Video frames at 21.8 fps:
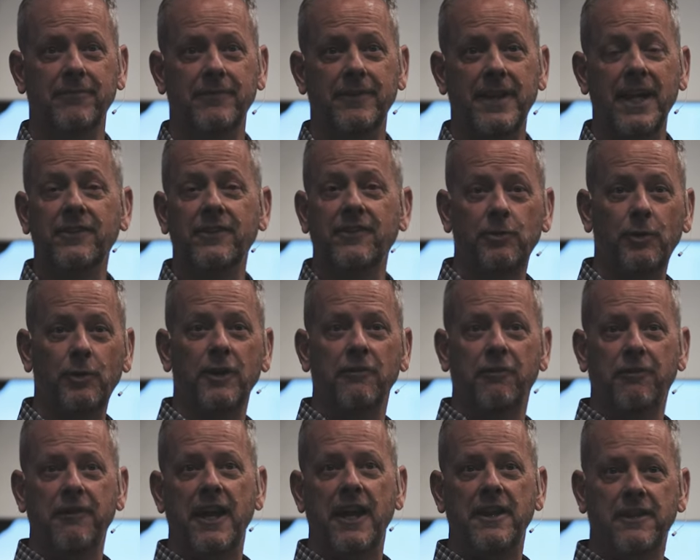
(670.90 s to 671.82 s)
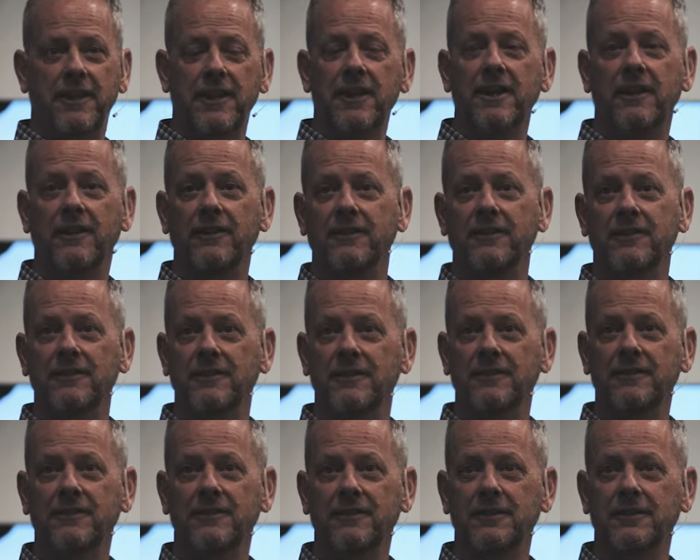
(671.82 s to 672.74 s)
That's what faith is.
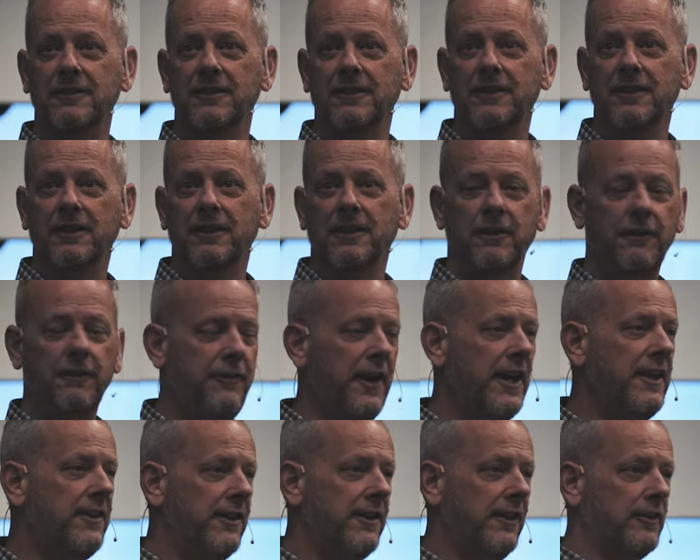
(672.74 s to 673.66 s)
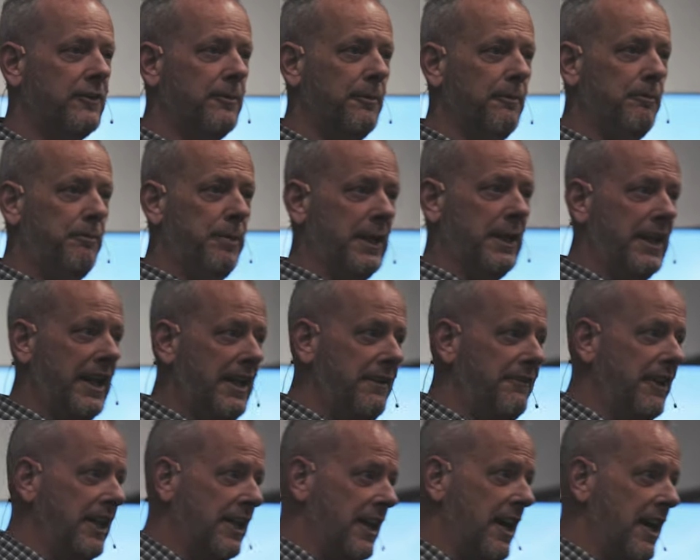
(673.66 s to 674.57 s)
Faith is
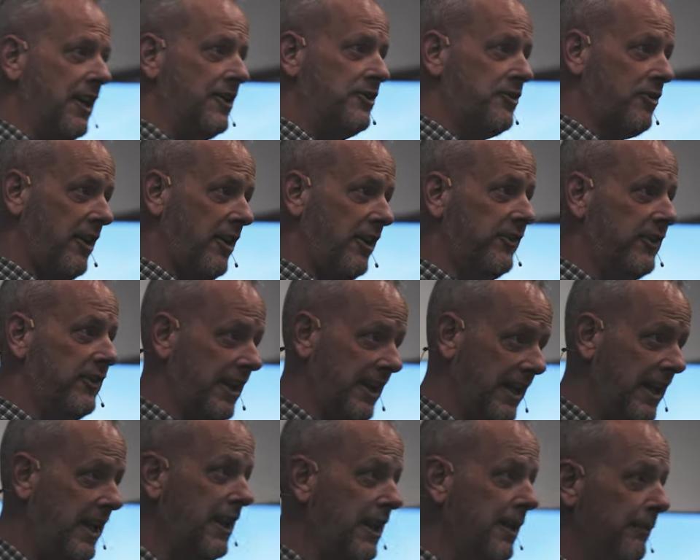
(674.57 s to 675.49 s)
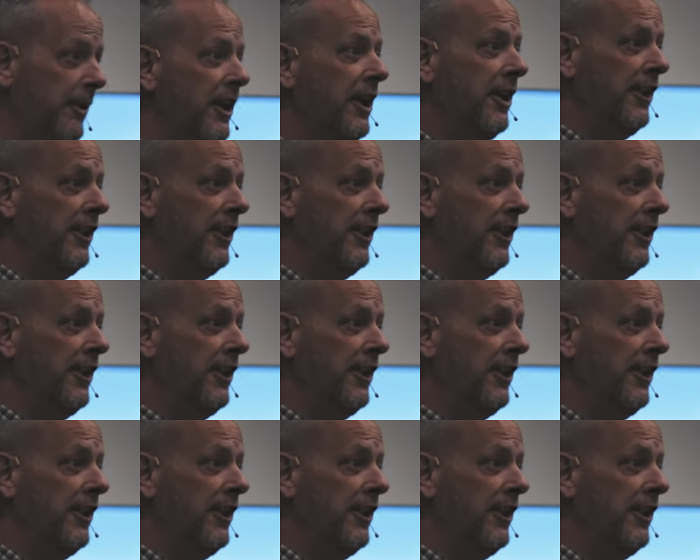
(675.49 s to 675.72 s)
believing God, trusting Him,